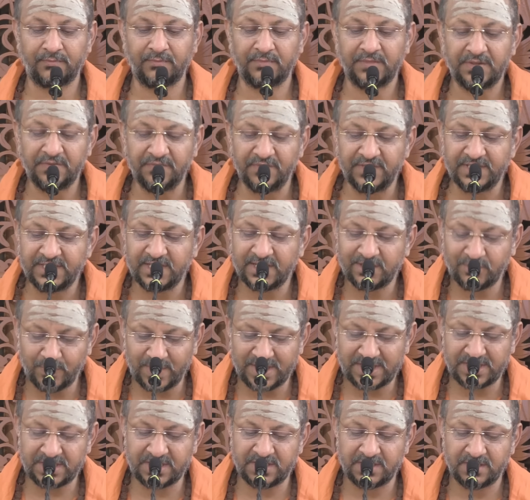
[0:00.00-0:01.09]
with the
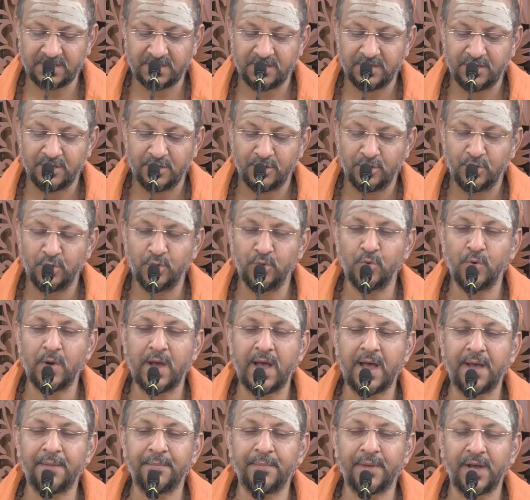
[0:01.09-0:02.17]
quest, who
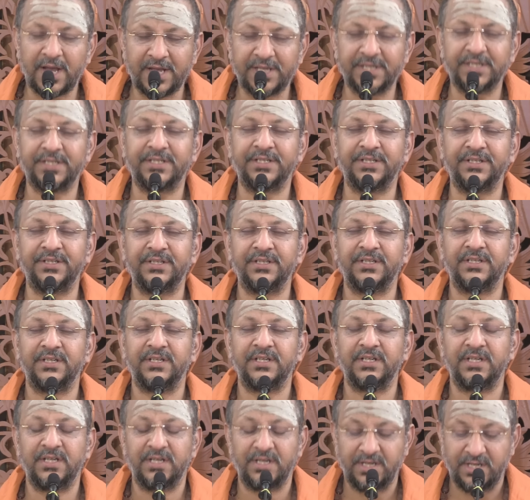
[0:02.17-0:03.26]
am I?
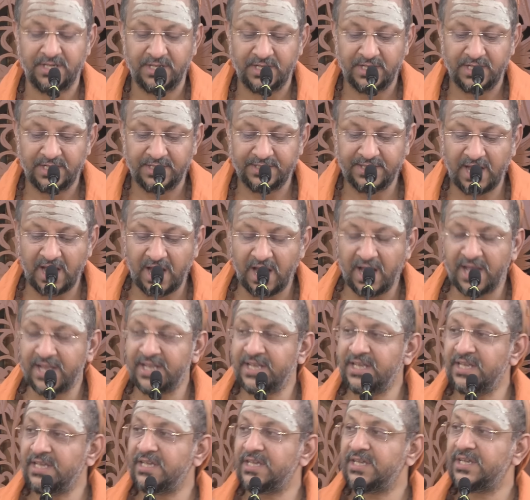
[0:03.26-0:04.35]
The
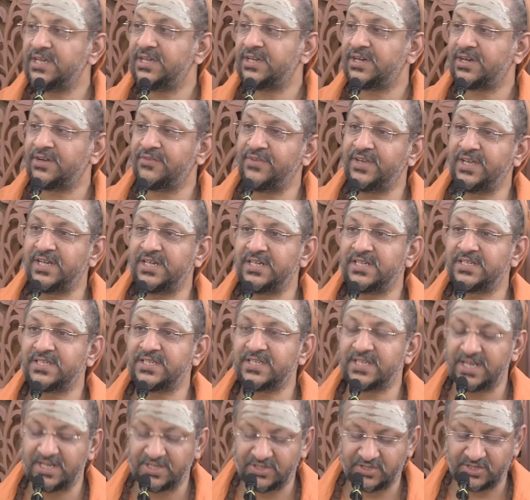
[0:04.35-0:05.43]
I reveals
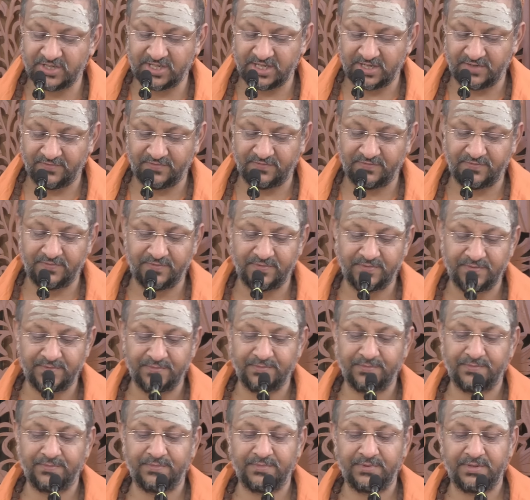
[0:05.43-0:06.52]
itself
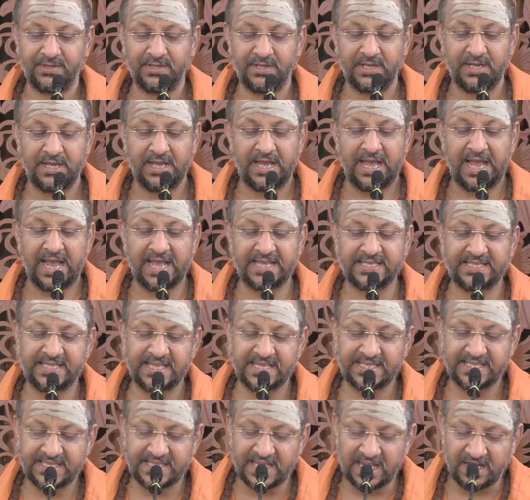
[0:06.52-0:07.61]
as the
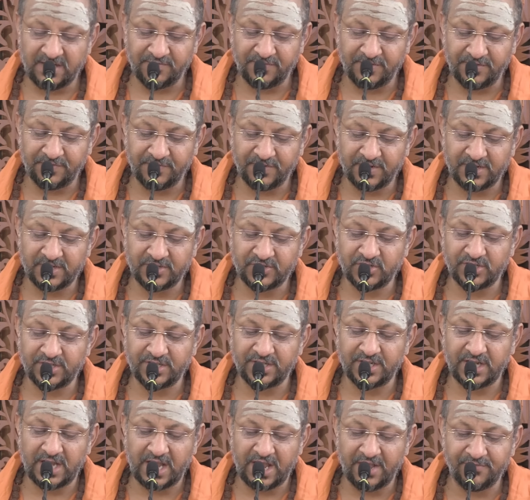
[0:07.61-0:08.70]

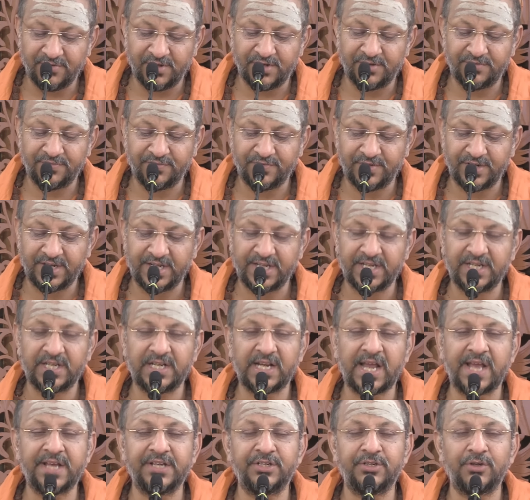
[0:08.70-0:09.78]
self-effulgent, ever-free
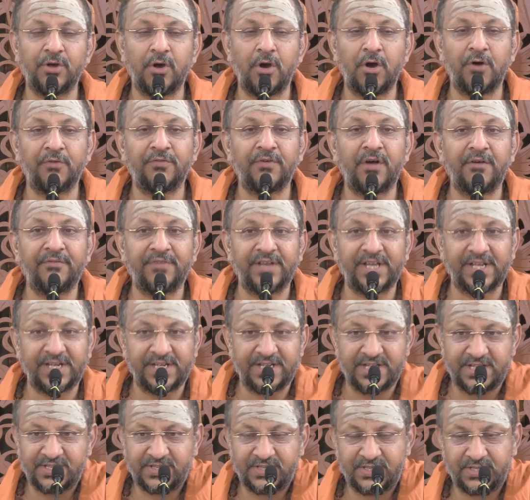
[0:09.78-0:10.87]
light of
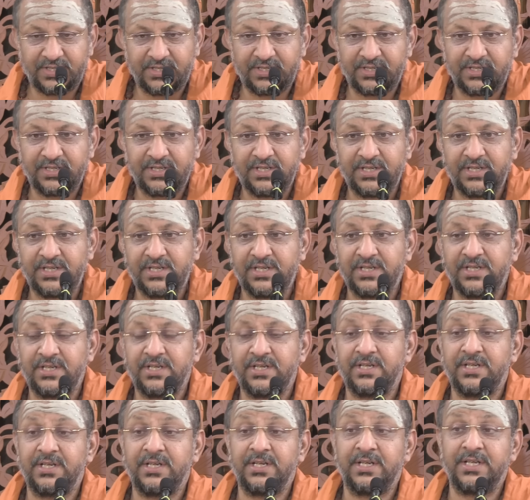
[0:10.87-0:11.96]
awareness.
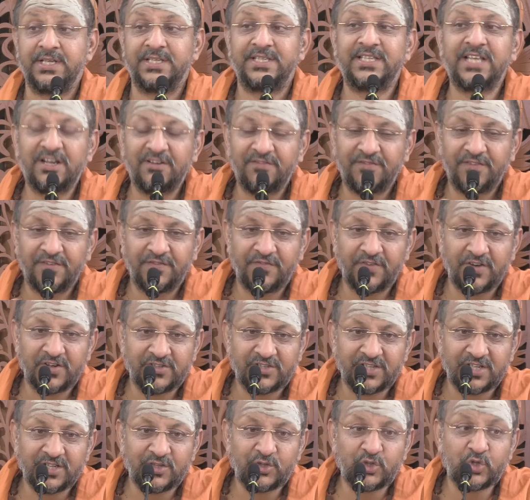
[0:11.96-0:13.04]

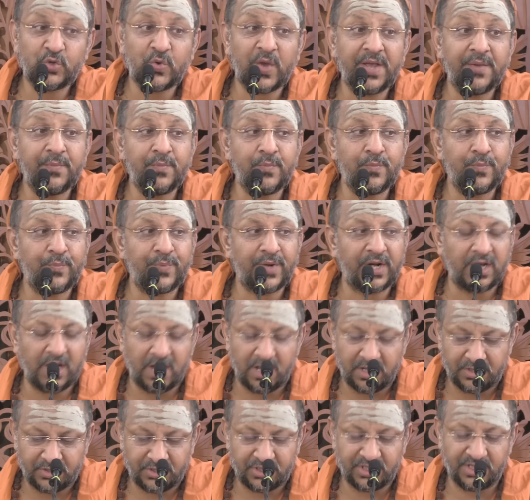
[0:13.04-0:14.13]
Self-effulgent, swayam
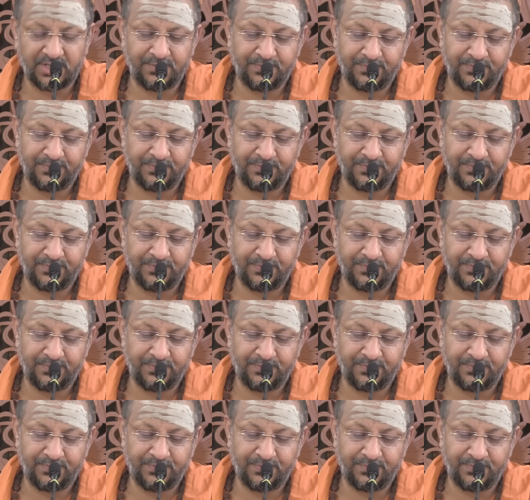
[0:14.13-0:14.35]
prakasha,